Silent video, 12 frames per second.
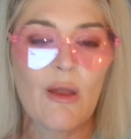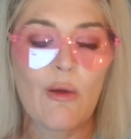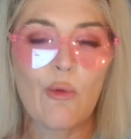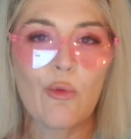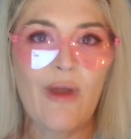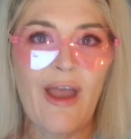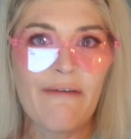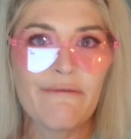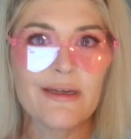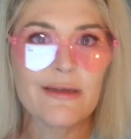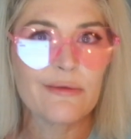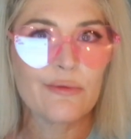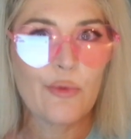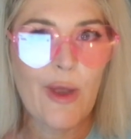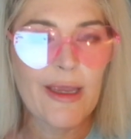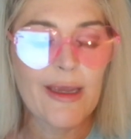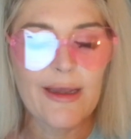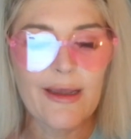ravenous
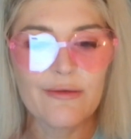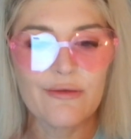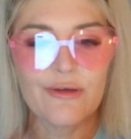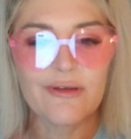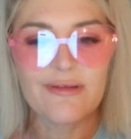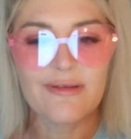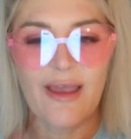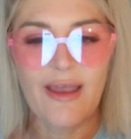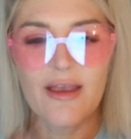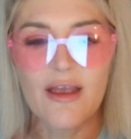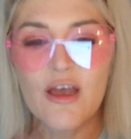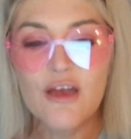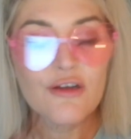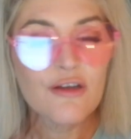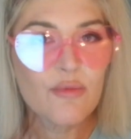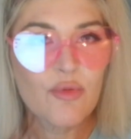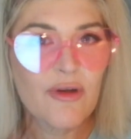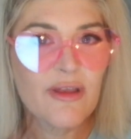way, I guess you could say, to
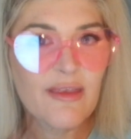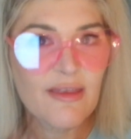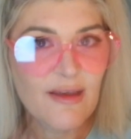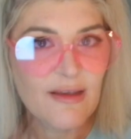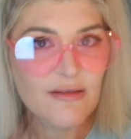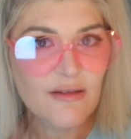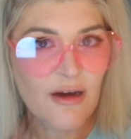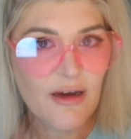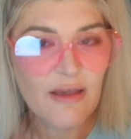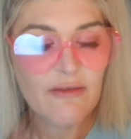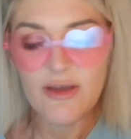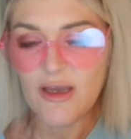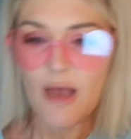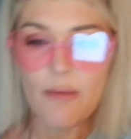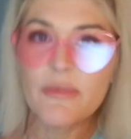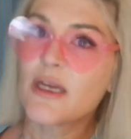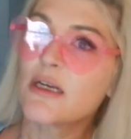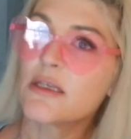the point that they start giving up
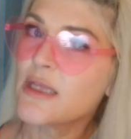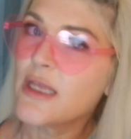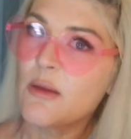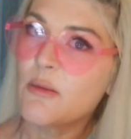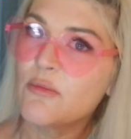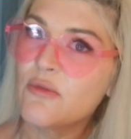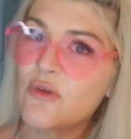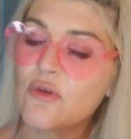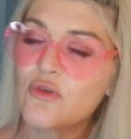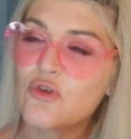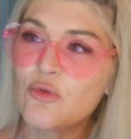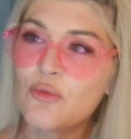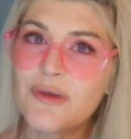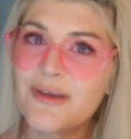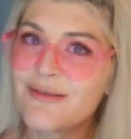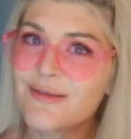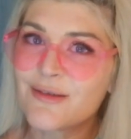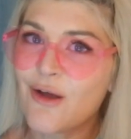their limbs to be
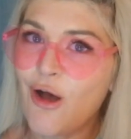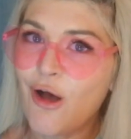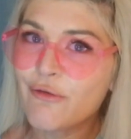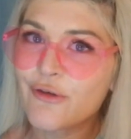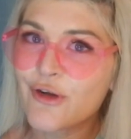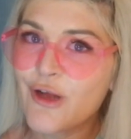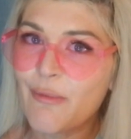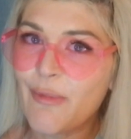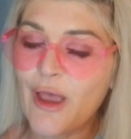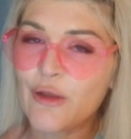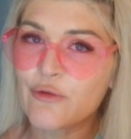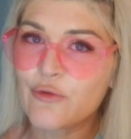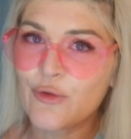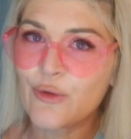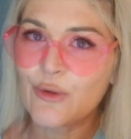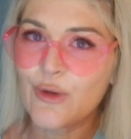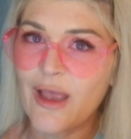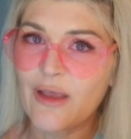offered up as
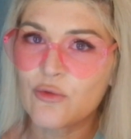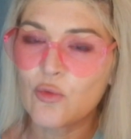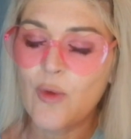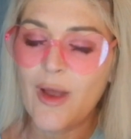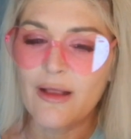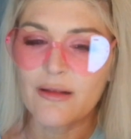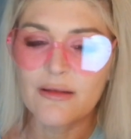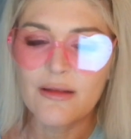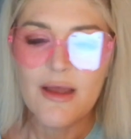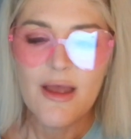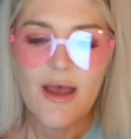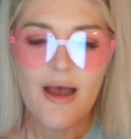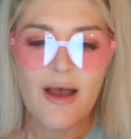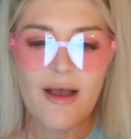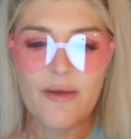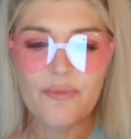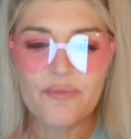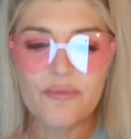food as well.
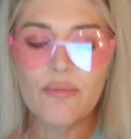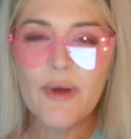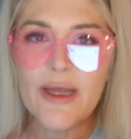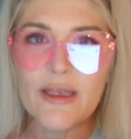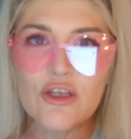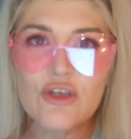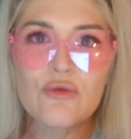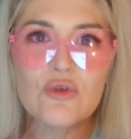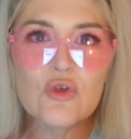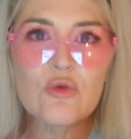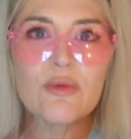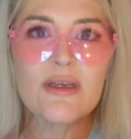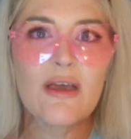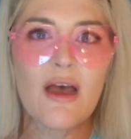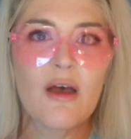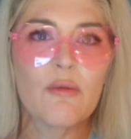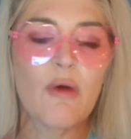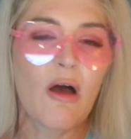But you do
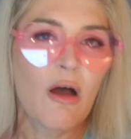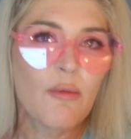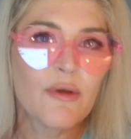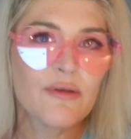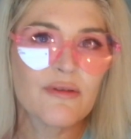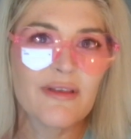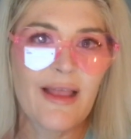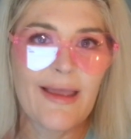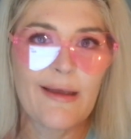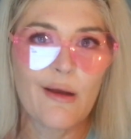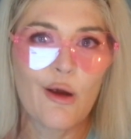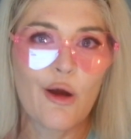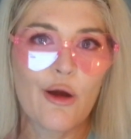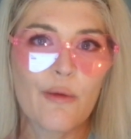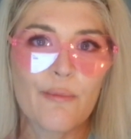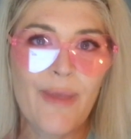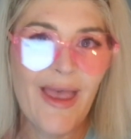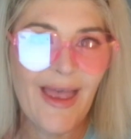become almost like her
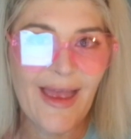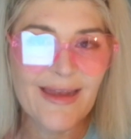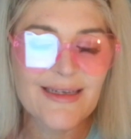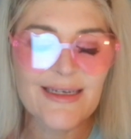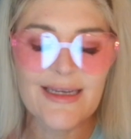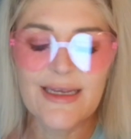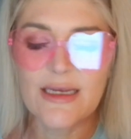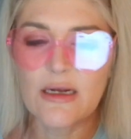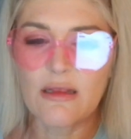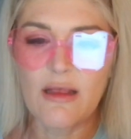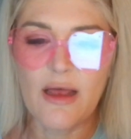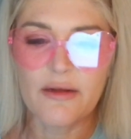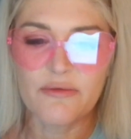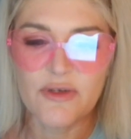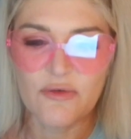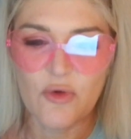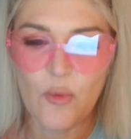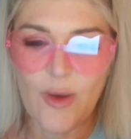pet in a lot of
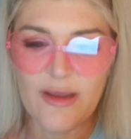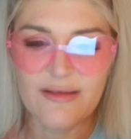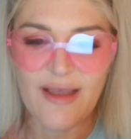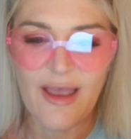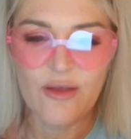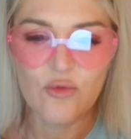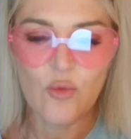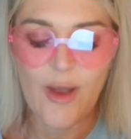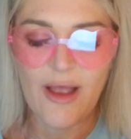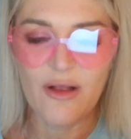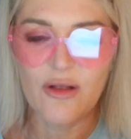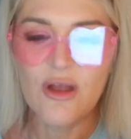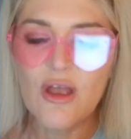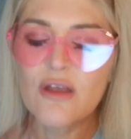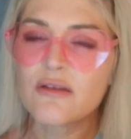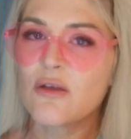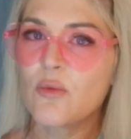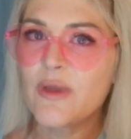different ways as well.
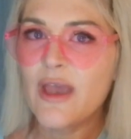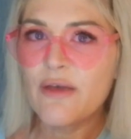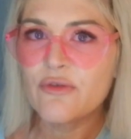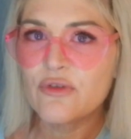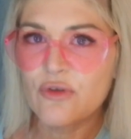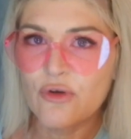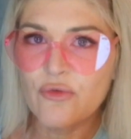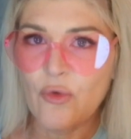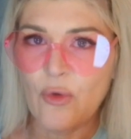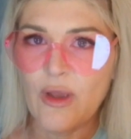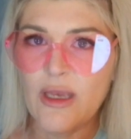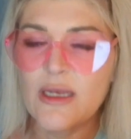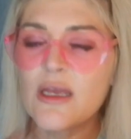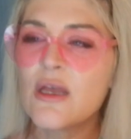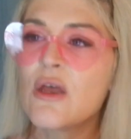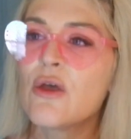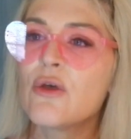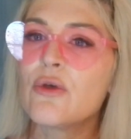So we have Servoin,
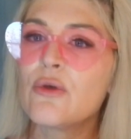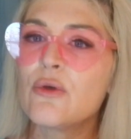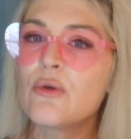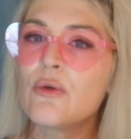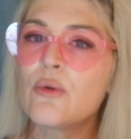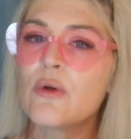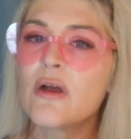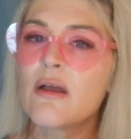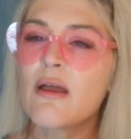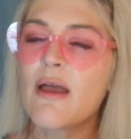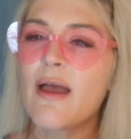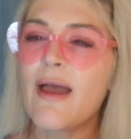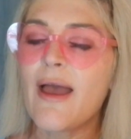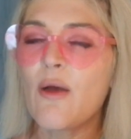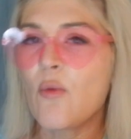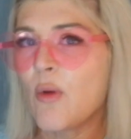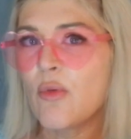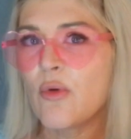who at
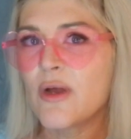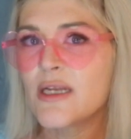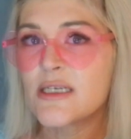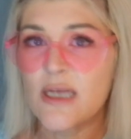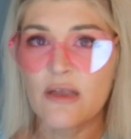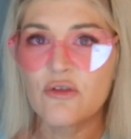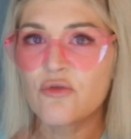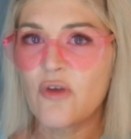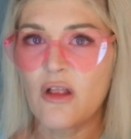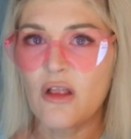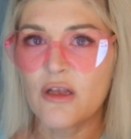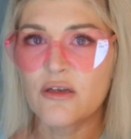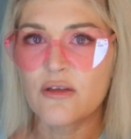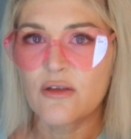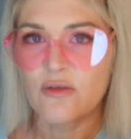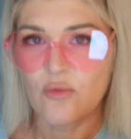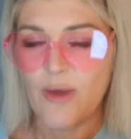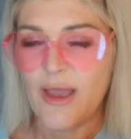one point does fall under the
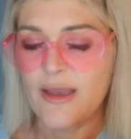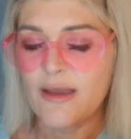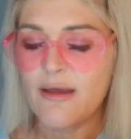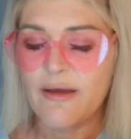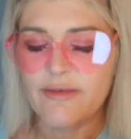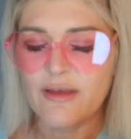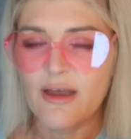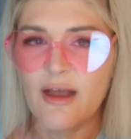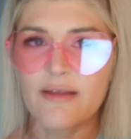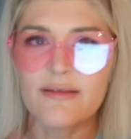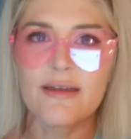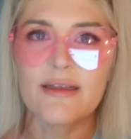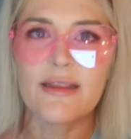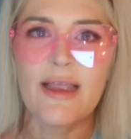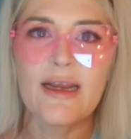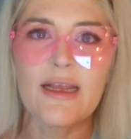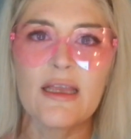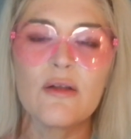sway of the Constant
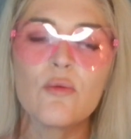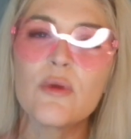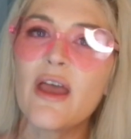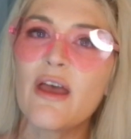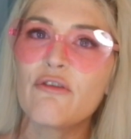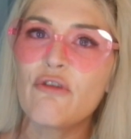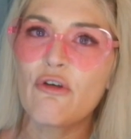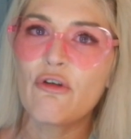Lady. We have